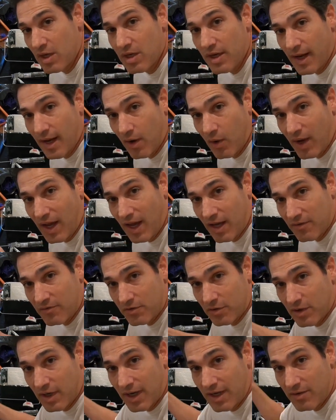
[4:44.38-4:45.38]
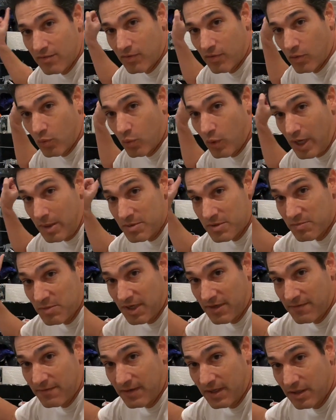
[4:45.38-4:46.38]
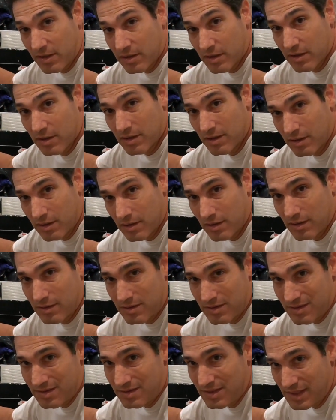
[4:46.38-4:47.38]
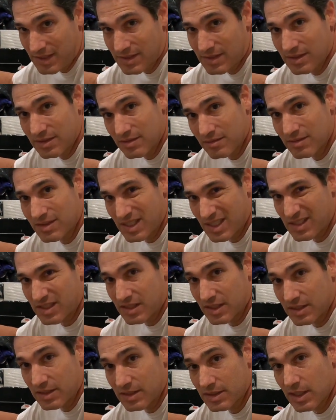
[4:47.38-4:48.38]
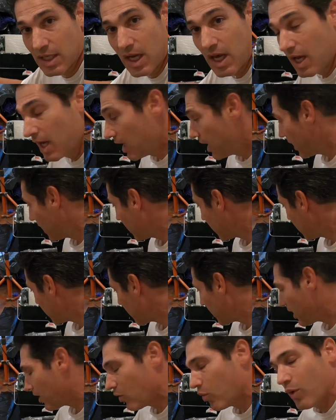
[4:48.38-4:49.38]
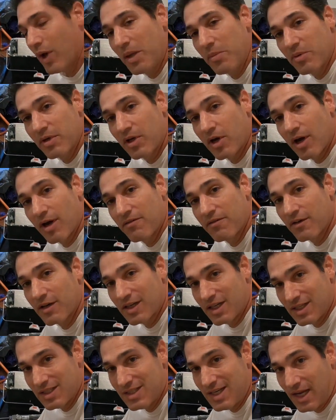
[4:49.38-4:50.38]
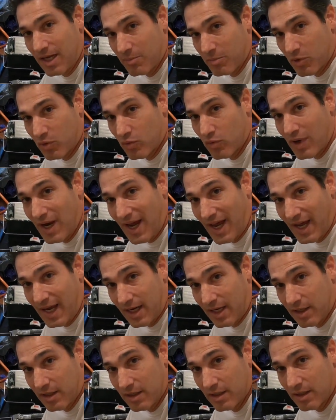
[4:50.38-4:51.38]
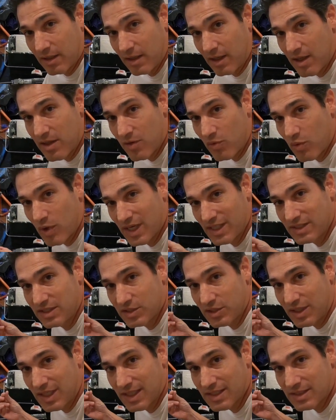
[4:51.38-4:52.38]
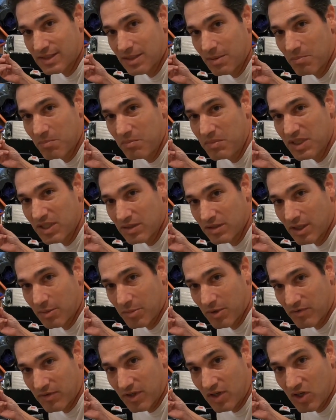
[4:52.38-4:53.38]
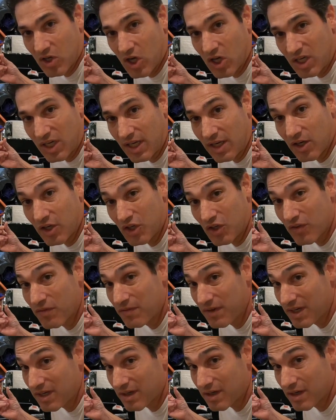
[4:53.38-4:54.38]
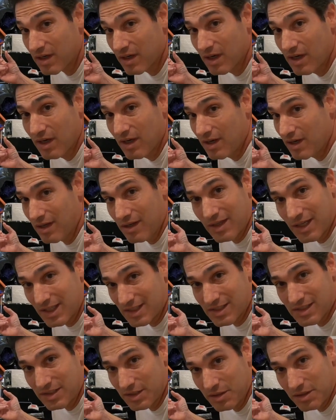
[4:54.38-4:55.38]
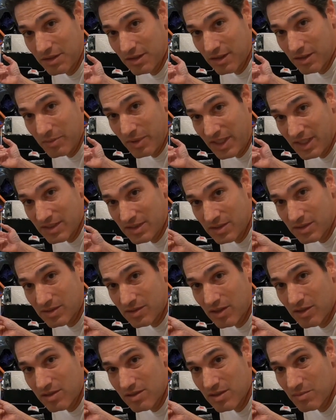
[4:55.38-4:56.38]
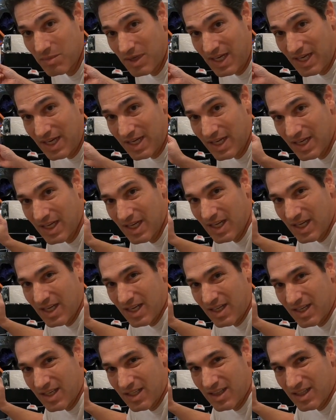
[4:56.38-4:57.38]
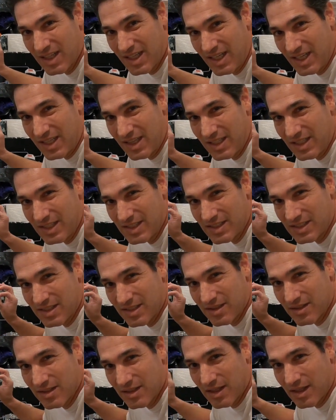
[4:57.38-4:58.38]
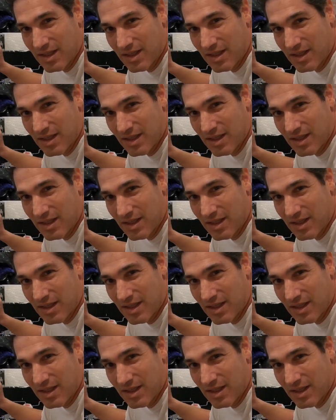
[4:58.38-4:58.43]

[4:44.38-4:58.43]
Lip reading: Now, after I've wiped my finger a decent distance, I'll wipe it off on a damp rag. Otherwise, you'll get some buildup of the caulking on your finger. And that's no good because you start to make kind of like these